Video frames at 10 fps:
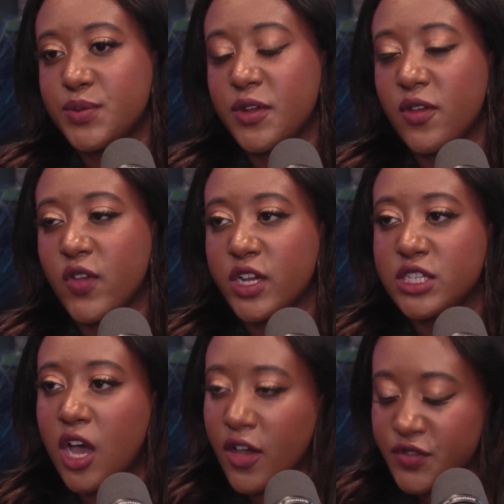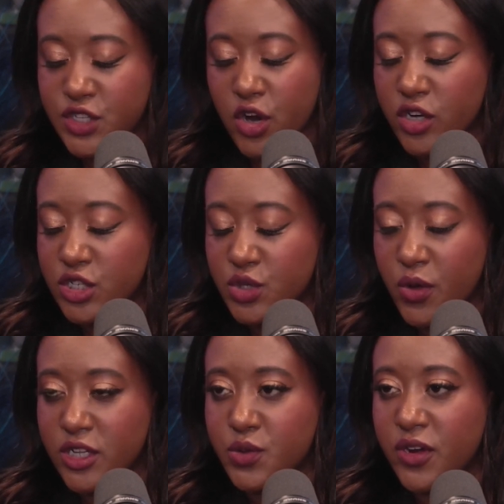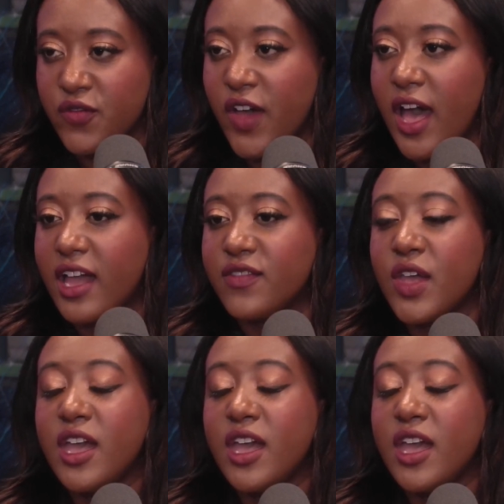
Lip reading: been a very tough start to 2025,